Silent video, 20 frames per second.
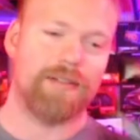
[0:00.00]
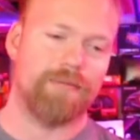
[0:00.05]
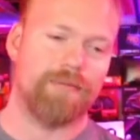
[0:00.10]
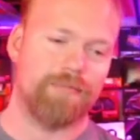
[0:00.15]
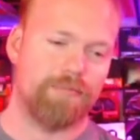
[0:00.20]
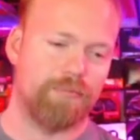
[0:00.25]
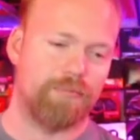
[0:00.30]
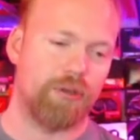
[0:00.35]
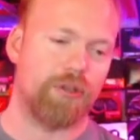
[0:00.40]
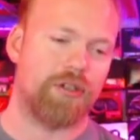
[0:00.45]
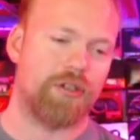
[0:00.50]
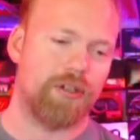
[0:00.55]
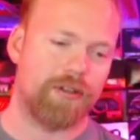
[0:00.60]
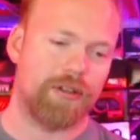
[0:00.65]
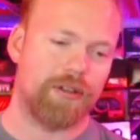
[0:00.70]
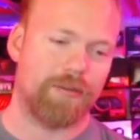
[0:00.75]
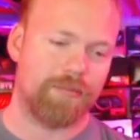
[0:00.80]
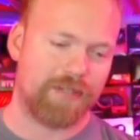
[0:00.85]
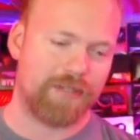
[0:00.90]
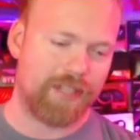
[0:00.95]
butchered
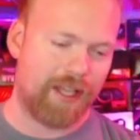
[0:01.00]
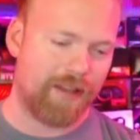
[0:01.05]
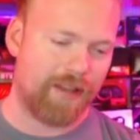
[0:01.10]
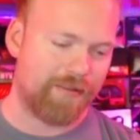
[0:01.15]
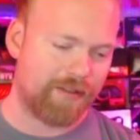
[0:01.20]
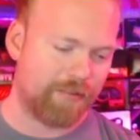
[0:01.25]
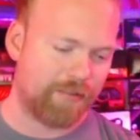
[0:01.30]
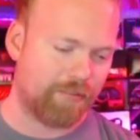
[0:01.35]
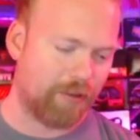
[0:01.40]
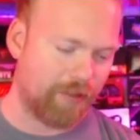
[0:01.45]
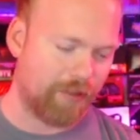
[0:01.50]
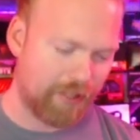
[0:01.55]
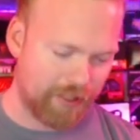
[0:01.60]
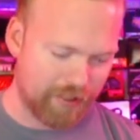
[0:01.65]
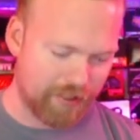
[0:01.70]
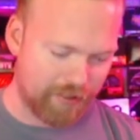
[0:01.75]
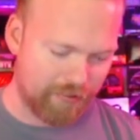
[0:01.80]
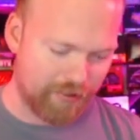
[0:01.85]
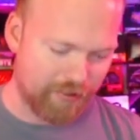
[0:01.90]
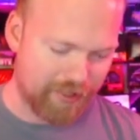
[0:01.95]
themselves and put
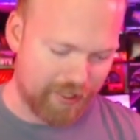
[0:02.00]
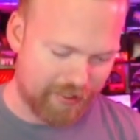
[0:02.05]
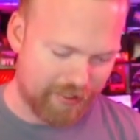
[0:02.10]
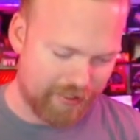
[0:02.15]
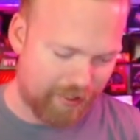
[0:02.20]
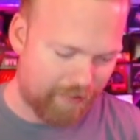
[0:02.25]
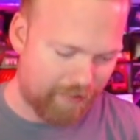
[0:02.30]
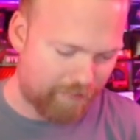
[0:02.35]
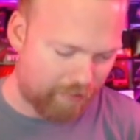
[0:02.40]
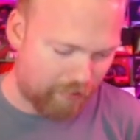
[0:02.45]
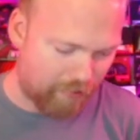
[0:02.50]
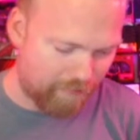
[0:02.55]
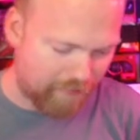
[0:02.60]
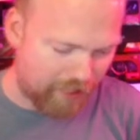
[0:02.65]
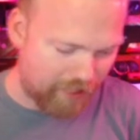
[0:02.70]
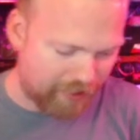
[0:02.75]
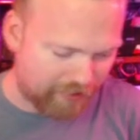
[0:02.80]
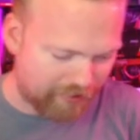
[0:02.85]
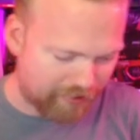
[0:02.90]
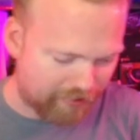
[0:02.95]
into a desktop form
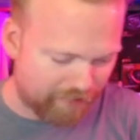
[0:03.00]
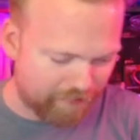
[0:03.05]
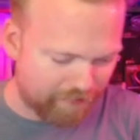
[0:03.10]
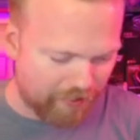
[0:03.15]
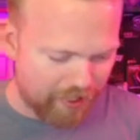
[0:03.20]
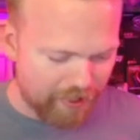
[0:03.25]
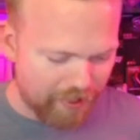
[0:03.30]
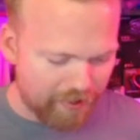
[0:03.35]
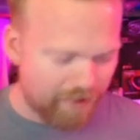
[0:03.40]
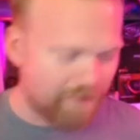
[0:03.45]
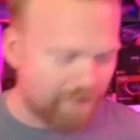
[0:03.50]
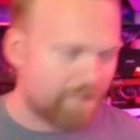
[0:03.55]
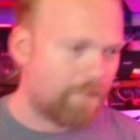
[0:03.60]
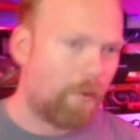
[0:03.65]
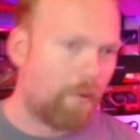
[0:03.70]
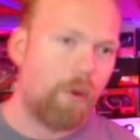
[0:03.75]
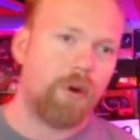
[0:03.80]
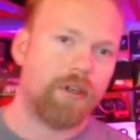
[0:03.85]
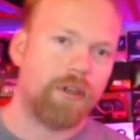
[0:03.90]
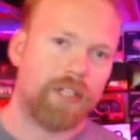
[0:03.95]
factor.
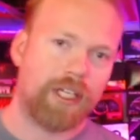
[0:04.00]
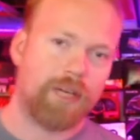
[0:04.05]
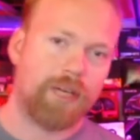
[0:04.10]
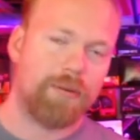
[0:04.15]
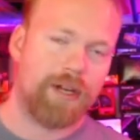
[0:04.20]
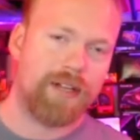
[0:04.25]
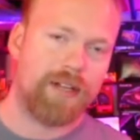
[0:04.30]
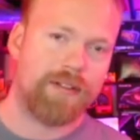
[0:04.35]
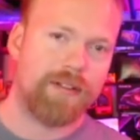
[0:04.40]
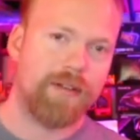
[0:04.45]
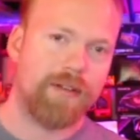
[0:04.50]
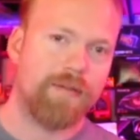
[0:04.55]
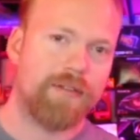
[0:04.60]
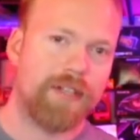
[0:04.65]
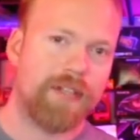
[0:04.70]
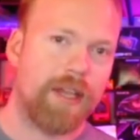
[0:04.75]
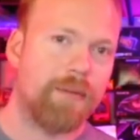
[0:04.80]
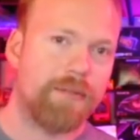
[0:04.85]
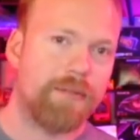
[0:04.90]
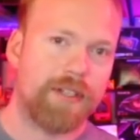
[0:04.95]
4GB of
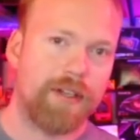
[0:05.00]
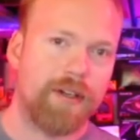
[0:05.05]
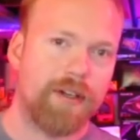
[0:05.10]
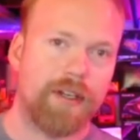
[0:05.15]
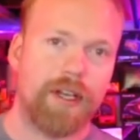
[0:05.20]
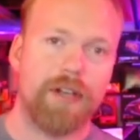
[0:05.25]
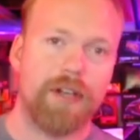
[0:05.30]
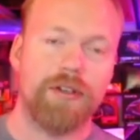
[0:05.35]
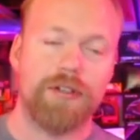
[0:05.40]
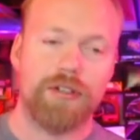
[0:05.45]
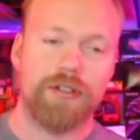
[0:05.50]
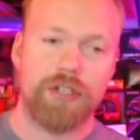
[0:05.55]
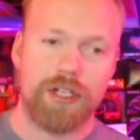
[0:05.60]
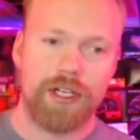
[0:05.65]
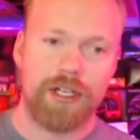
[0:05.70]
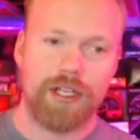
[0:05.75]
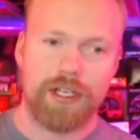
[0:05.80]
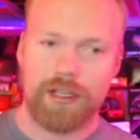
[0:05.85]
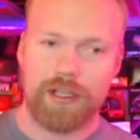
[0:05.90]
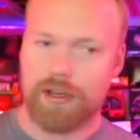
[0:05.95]
Samsung
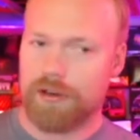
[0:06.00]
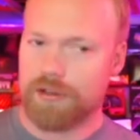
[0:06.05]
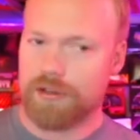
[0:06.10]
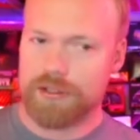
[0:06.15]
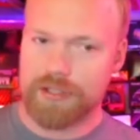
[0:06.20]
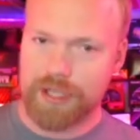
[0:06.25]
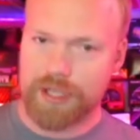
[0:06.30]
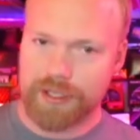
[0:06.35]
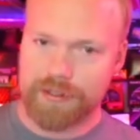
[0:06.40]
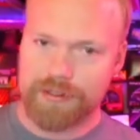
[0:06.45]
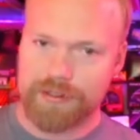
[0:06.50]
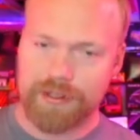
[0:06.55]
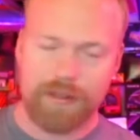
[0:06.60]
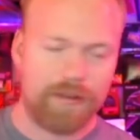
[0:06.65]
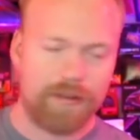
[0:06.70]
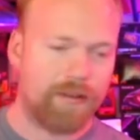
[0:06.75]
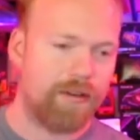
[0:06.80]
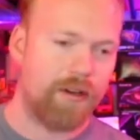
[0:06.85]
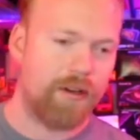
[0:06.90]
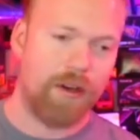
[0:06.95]
GDDR6,
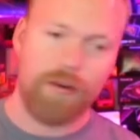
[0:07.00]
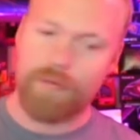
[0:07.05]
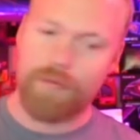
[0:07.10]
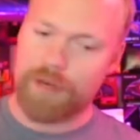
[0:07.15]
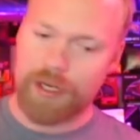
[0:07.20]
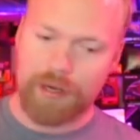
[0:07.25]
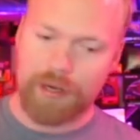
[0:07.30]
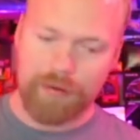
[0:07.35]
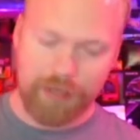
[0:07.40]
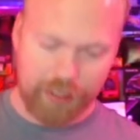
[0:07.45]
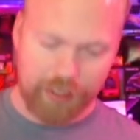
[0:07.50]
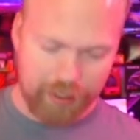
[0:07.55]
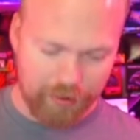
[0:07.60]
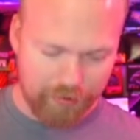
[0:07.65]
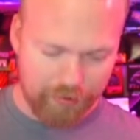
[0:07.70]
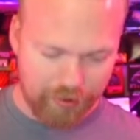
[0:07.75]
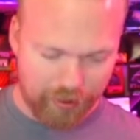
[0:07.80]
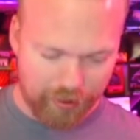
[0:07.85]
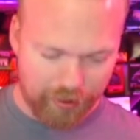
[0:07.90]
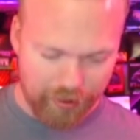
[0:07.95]
no video
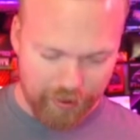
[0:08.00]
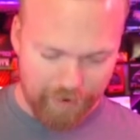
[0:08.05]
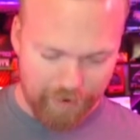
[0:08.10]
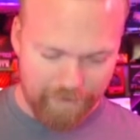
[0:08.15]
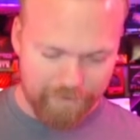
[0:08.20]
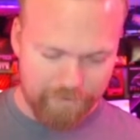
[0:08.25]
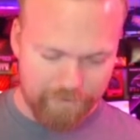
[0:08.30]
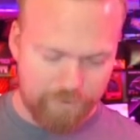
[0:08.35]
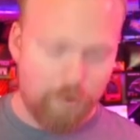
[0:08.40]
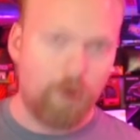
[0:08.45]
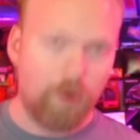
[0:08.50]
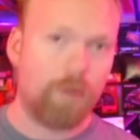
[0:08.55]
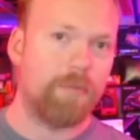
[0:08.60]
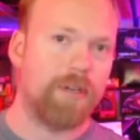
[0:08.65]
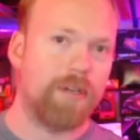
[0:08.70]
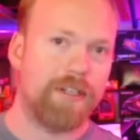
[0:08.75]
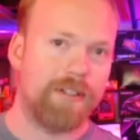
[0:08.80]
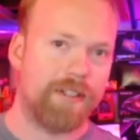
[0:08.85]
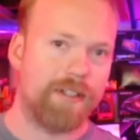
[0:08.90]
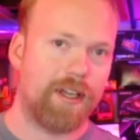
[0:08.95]
encoder, 4
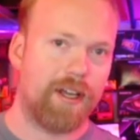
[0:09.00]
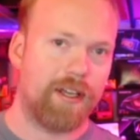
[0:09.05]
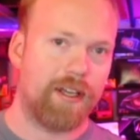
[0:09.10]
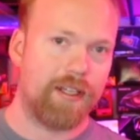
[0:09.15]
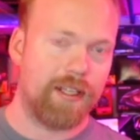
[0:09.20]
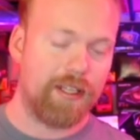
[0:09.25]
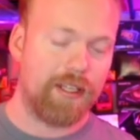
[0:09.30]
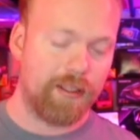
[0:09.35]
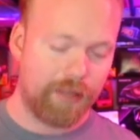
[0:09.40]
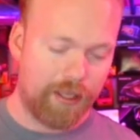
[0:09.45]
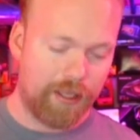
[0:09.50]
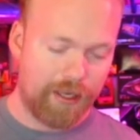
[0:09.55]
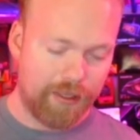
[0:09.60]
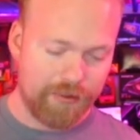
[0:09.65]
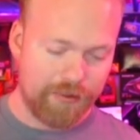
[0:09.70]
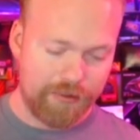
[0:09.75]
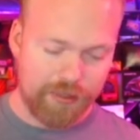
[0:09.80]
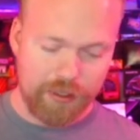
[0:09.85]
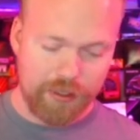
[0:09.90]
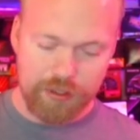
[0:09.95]
PCIe
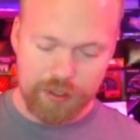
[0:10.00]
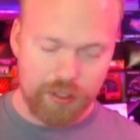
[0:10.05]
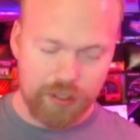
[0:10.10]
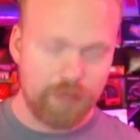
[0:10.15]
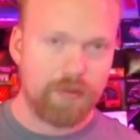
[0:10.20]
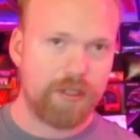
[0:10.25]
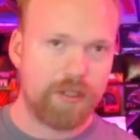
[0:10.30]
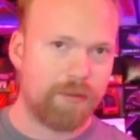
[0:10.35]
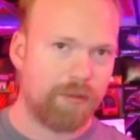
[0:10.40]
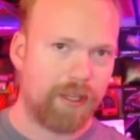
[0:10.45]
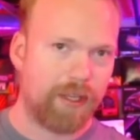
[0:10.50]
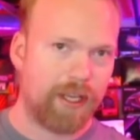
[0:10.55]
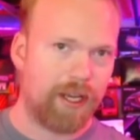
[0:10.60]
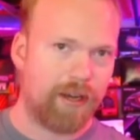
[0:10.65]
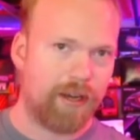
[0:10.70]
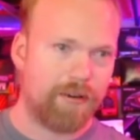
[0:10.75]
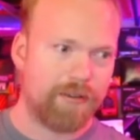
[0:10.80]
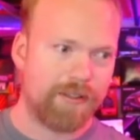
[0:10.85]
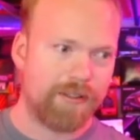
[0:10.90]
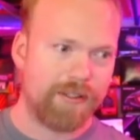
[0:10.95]
lanes, 2 display
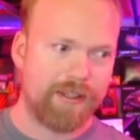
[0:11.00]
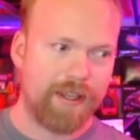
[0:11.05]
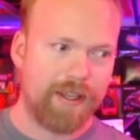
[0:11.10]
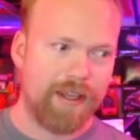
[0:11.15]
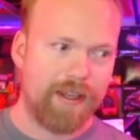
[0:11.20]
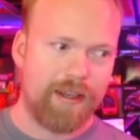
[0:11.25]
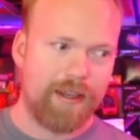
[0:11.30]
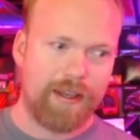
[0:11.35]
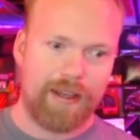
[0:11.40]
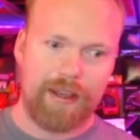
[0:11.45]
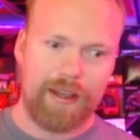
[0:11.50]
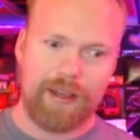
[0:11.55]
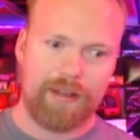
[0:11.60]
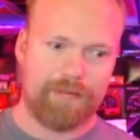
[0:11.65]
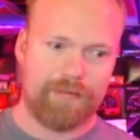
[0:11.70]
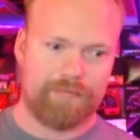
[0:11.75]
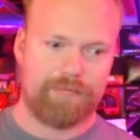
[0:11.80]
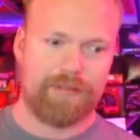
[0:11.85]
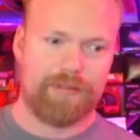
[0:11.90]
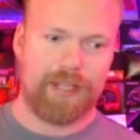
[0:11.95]
outs,
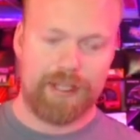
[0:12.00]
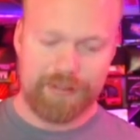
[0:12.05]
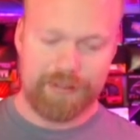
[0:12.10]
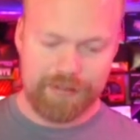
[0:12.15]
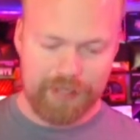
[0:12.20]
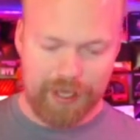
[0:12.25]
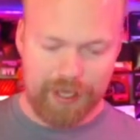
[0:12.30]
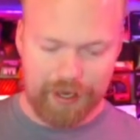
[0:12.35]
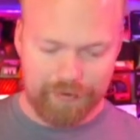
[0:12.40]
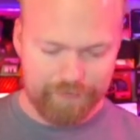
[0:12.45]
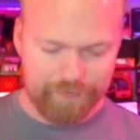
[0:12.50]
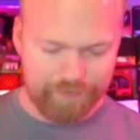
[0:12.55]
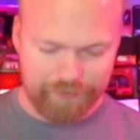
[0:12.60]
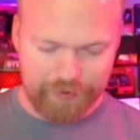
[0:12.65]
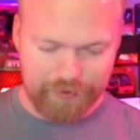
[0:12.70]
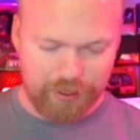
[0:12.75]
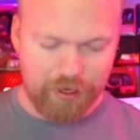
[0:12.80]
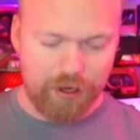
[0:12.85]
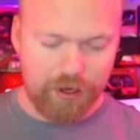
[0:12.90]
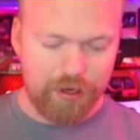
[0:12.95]
and that's that.
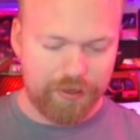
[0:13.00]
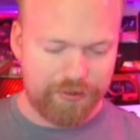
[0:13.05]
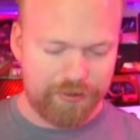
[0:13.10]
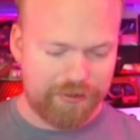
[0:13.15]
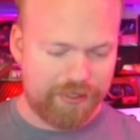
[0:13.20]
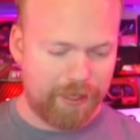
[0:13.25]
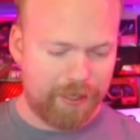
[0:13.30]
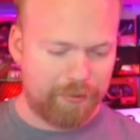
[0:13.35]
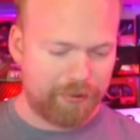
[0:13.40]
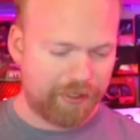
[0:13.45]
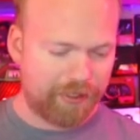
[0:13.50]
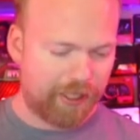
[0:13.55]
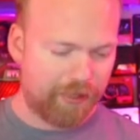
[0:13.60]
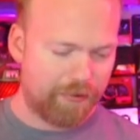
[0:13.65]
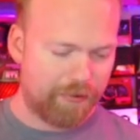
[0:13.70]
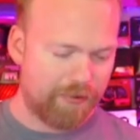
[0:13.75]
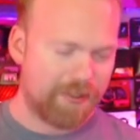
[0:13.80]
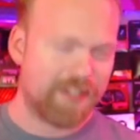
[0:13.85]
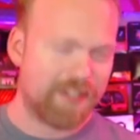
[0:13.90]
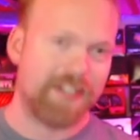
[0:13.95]
All stapled together
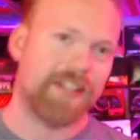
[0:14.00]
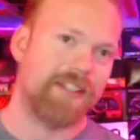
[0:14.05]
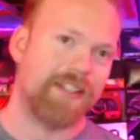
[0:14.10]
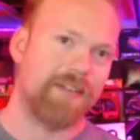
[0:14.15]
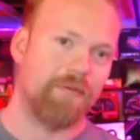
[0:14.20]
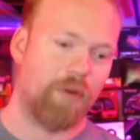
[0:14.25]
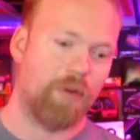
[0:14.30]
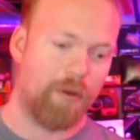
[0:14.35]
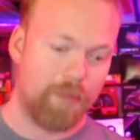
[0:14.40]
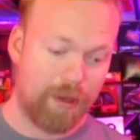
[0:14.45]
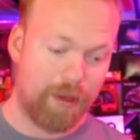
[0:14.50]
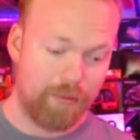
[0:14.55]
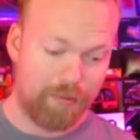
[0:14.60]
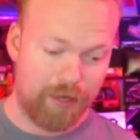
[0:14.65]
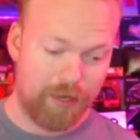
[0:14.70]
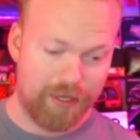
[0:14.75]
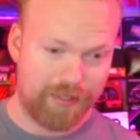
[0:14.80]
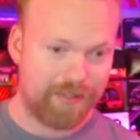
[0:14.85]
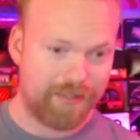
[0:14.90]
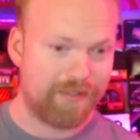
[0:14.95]
with a 64-bit
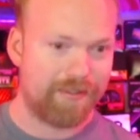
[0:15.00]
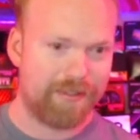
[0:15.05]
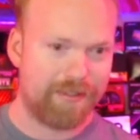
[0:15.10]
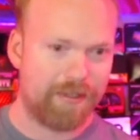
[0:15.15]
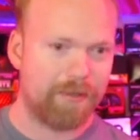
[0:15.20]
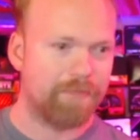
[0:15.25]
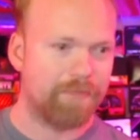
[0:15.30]
bus. So